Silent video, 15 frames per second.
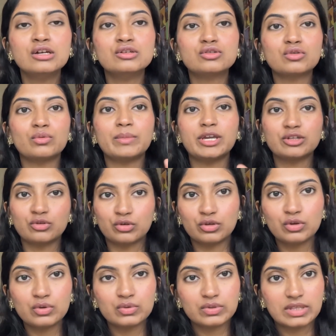So make sure to
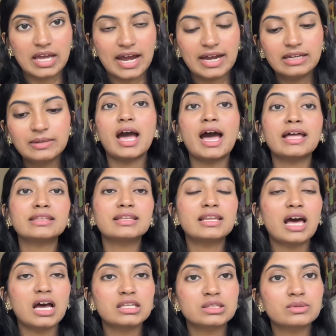use that. And the
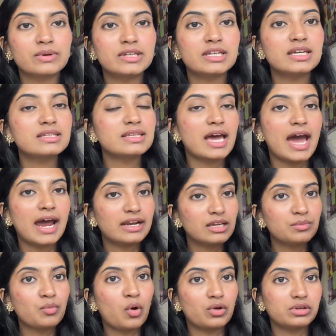last one is
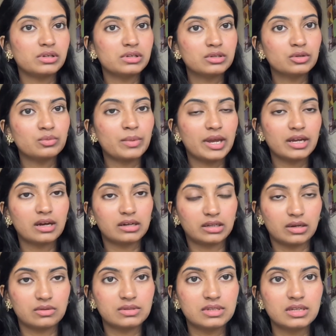adding border to my
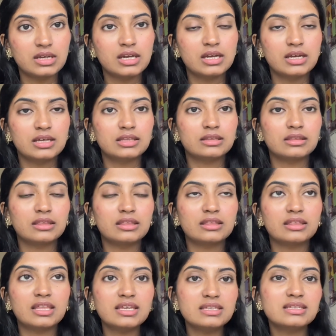cutouts.
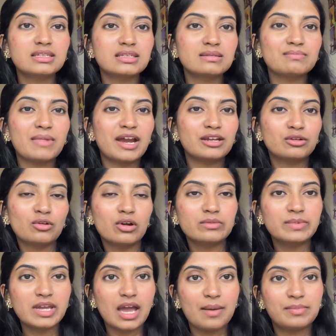This might not
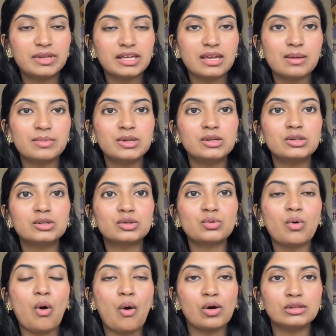be applicable
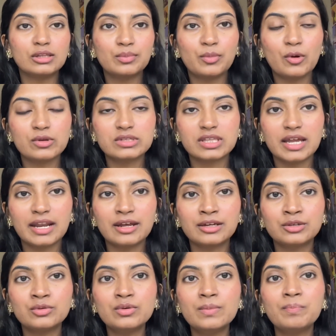to all the posts that I
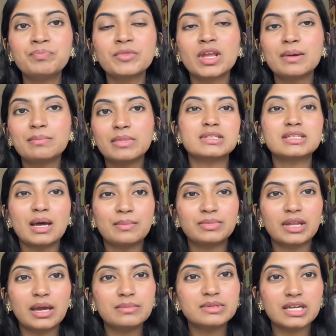do, but
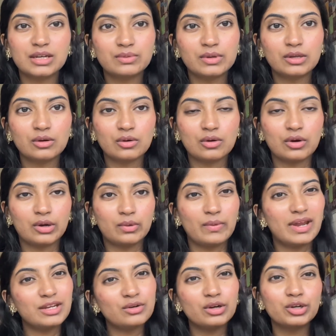sometimes it will look good.
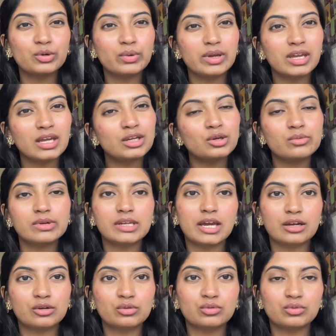When you're doing it, you will
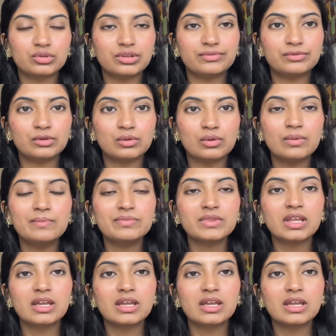get to know the flow.